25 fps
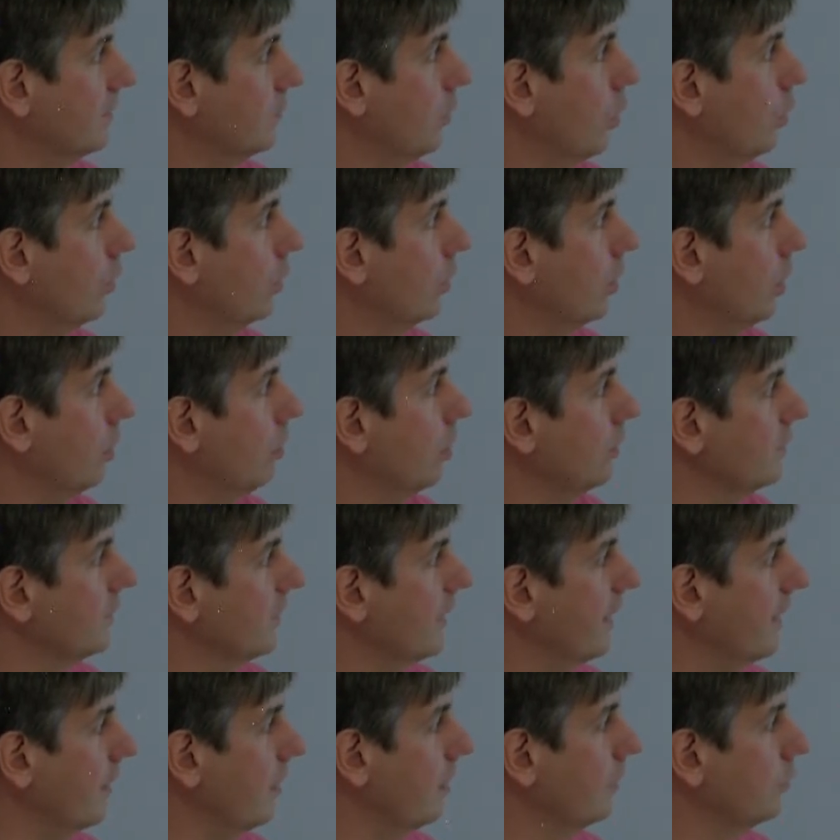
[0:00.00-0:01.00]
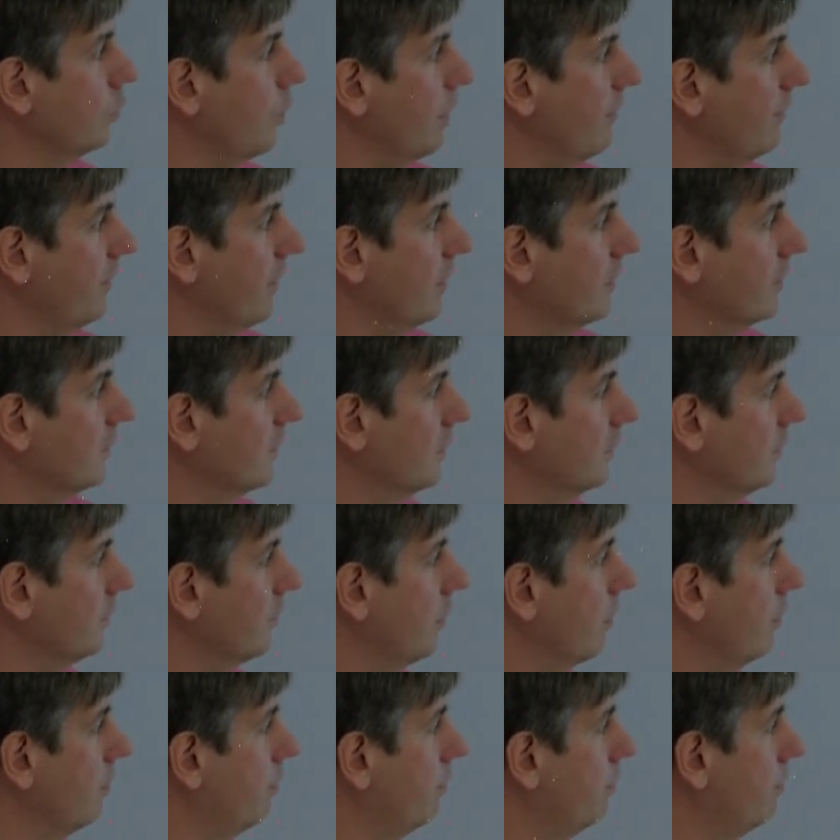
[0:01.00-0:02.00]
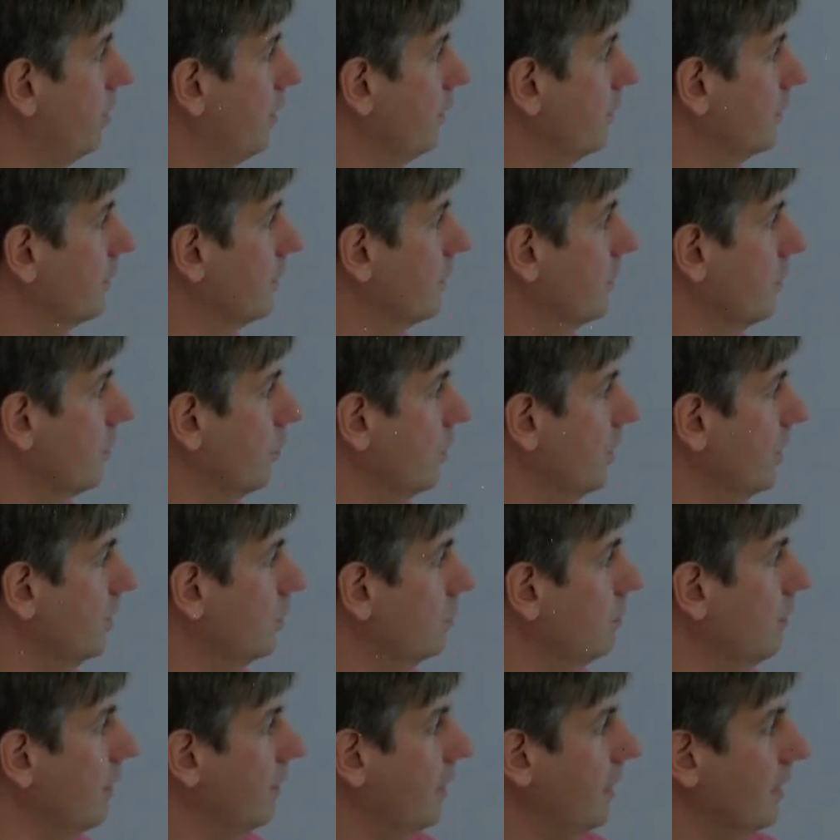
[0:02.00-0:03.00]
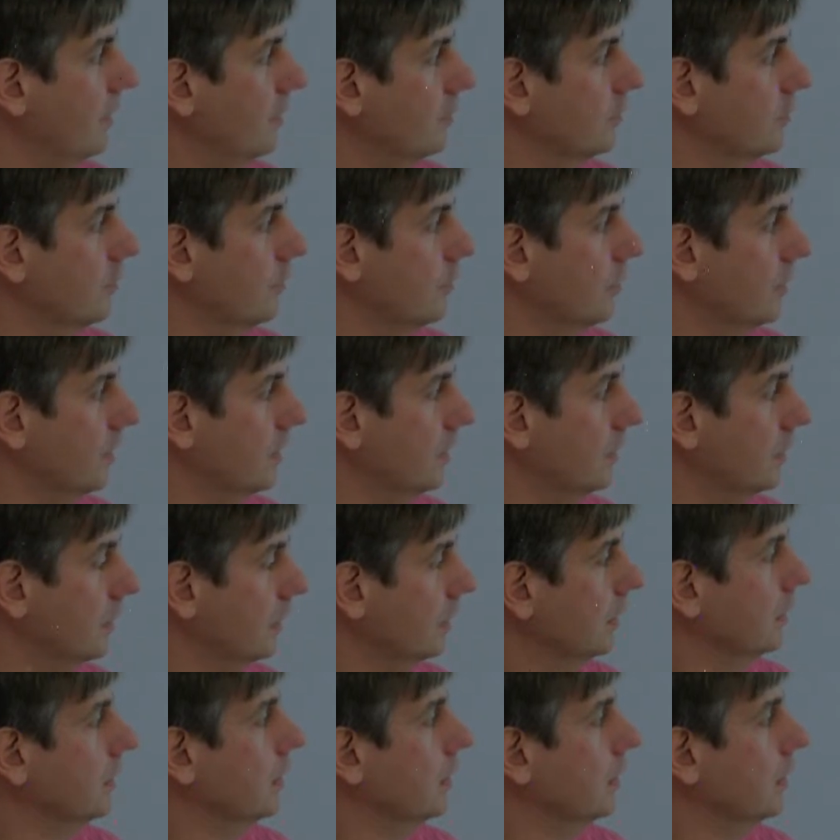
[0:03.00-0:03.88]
On global scales, we have velocities from +3 to -3